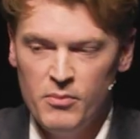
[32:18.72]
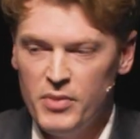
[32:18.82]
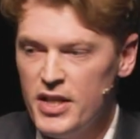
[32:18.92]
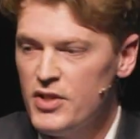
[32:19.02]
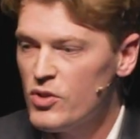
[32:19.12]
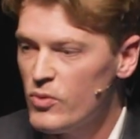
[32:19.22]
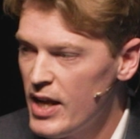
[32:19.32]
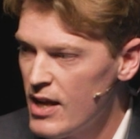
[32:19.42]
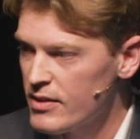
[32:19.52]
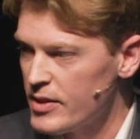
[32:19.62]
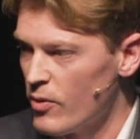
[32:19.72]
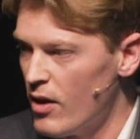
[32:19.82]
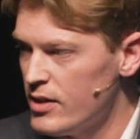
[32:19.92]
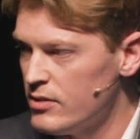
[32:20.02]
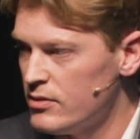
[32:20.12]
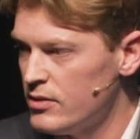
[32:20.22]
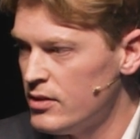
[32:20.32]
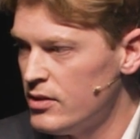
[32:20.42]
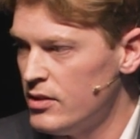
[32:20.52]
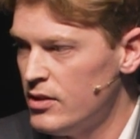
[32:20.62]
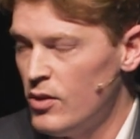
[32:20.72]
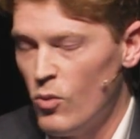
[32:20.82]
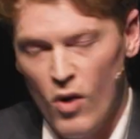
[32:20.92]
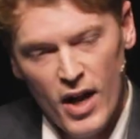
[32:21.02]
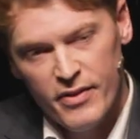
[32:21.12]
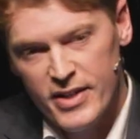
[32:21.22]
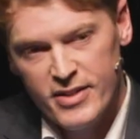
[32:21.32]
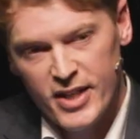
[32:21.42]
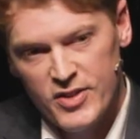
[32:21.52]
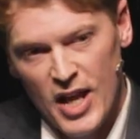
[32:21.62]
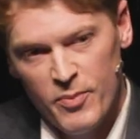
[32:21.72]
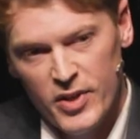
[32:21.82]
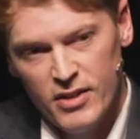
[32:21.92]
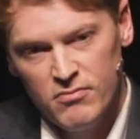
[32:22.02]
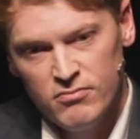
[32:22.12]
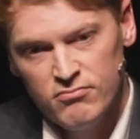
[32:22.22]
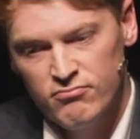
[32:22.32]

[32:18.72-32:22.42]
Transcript: But here's the reality, right? Why are these things happening?